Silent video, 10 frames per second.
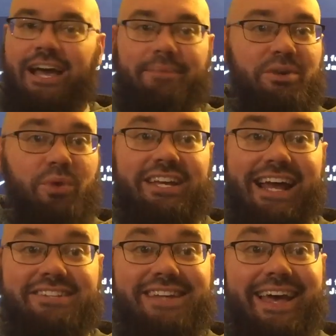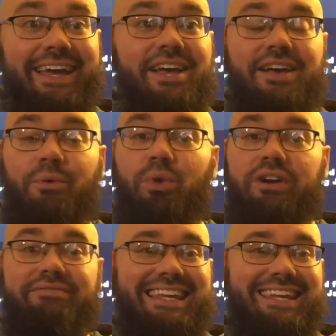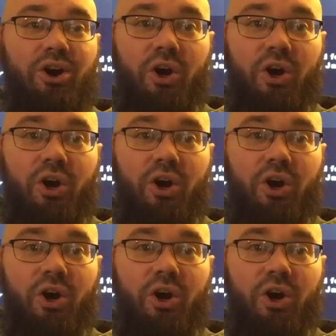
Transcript: I mean, what can I say? One of the